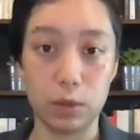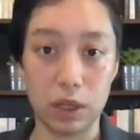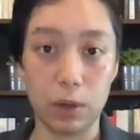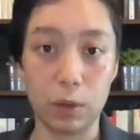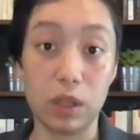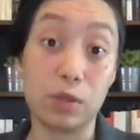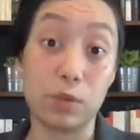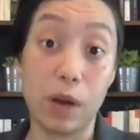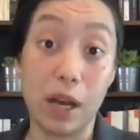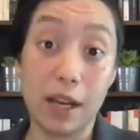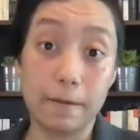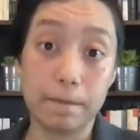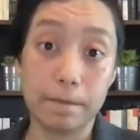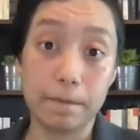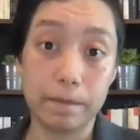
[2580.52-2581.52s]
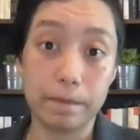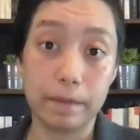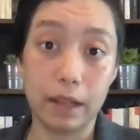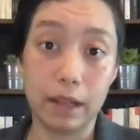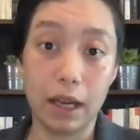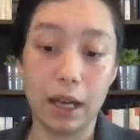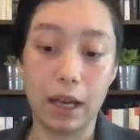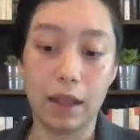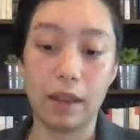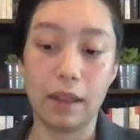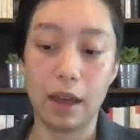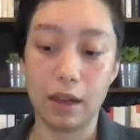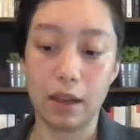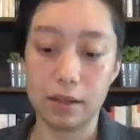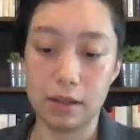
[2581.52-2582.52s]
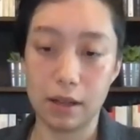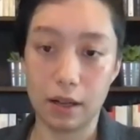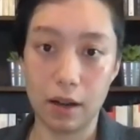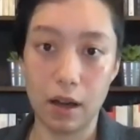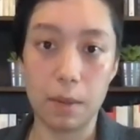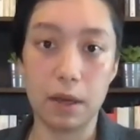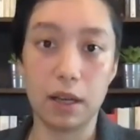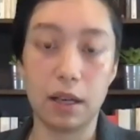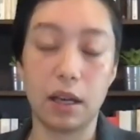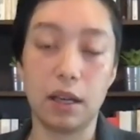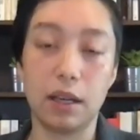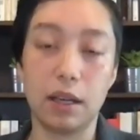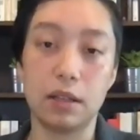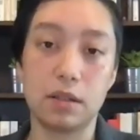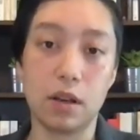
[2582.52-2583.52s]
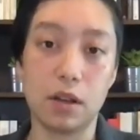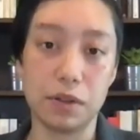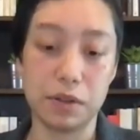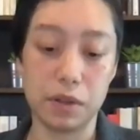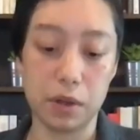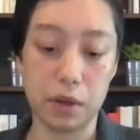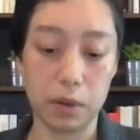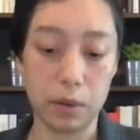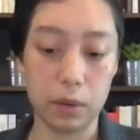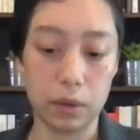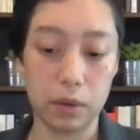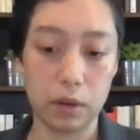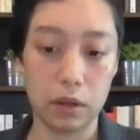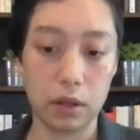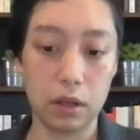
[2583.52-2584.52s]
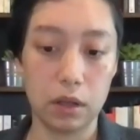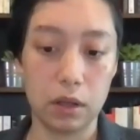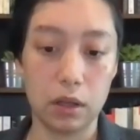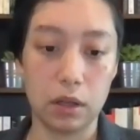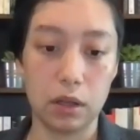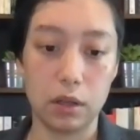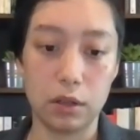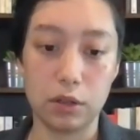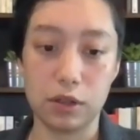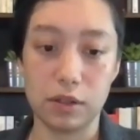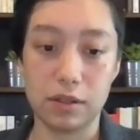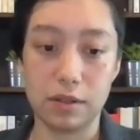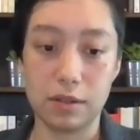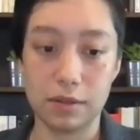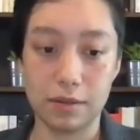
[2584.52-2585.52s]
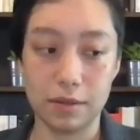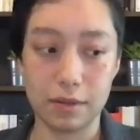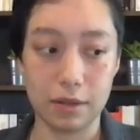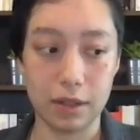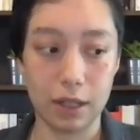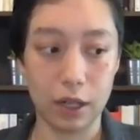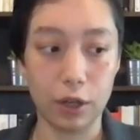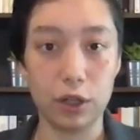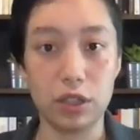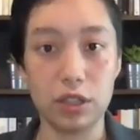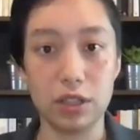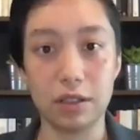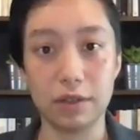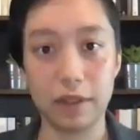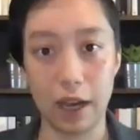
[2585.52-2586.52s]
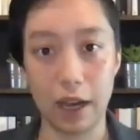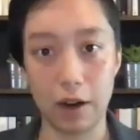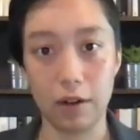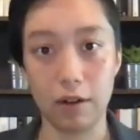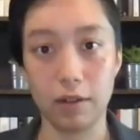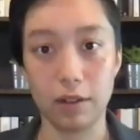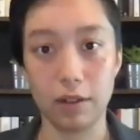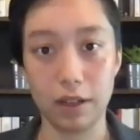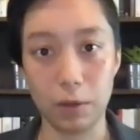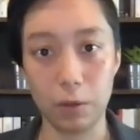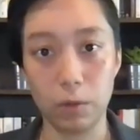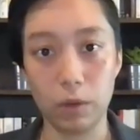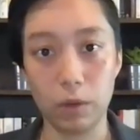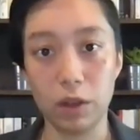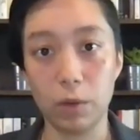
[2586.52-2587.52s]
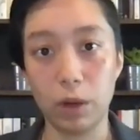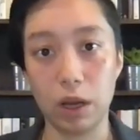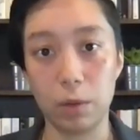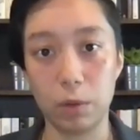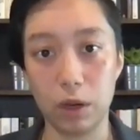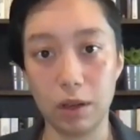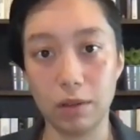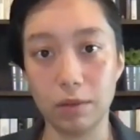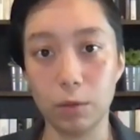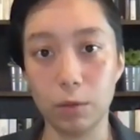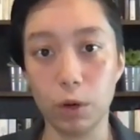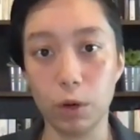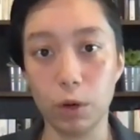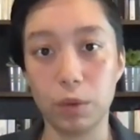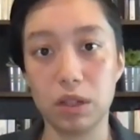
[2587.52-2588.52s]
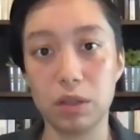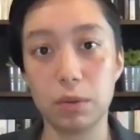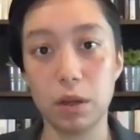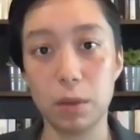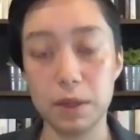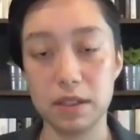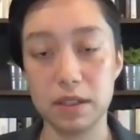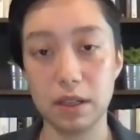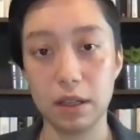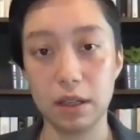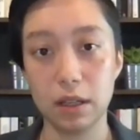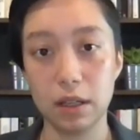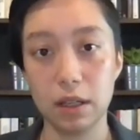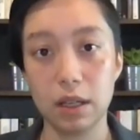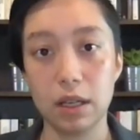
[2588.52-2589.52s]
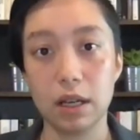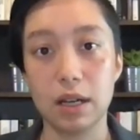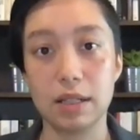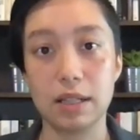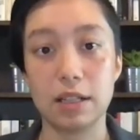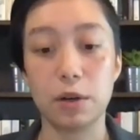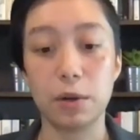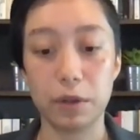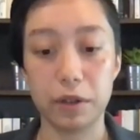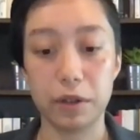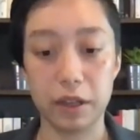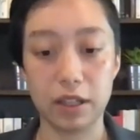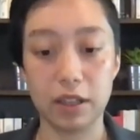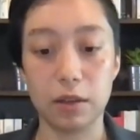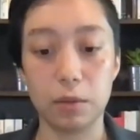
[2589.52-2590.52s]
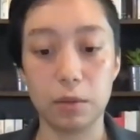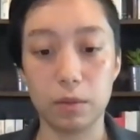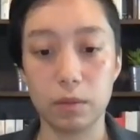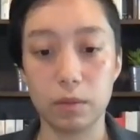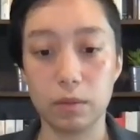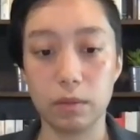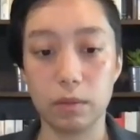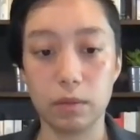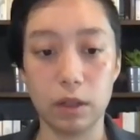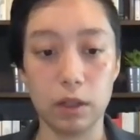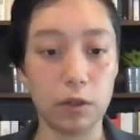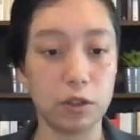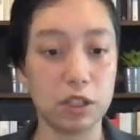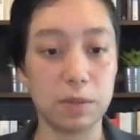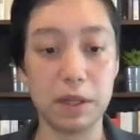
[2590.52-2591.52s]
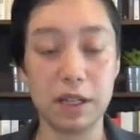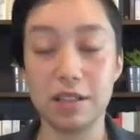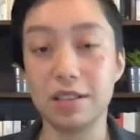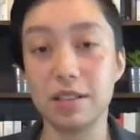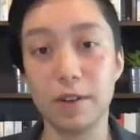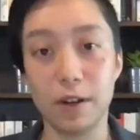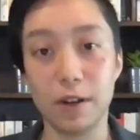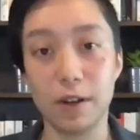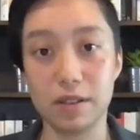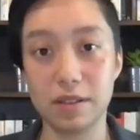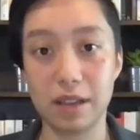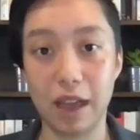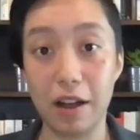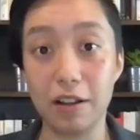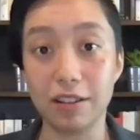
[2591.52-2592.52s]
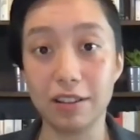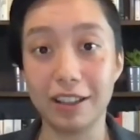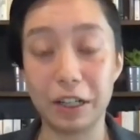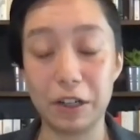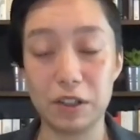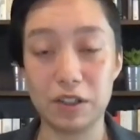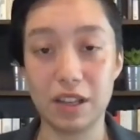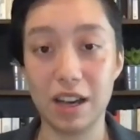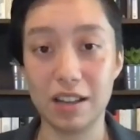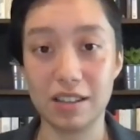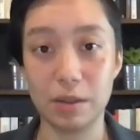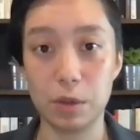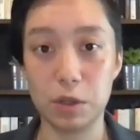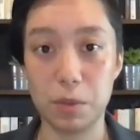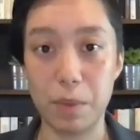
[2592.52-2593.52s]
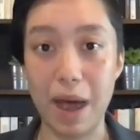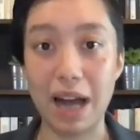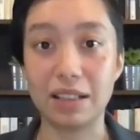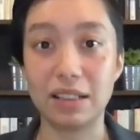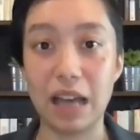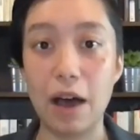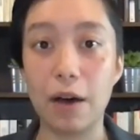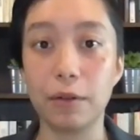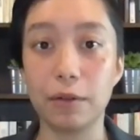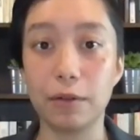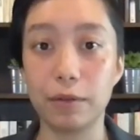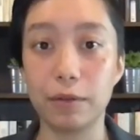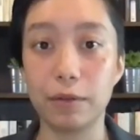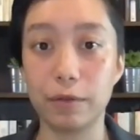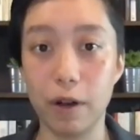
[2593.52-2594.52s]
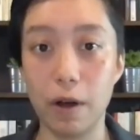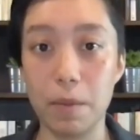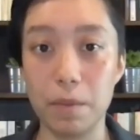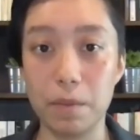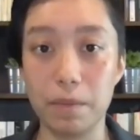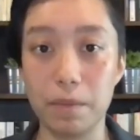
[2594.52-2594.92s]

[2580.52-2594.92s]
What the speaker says: what's right. And that is economic, and it's also just a good deal of care in the way we work with diplomacy. Because I don't think that, just because of our scale and our size, that we should back down from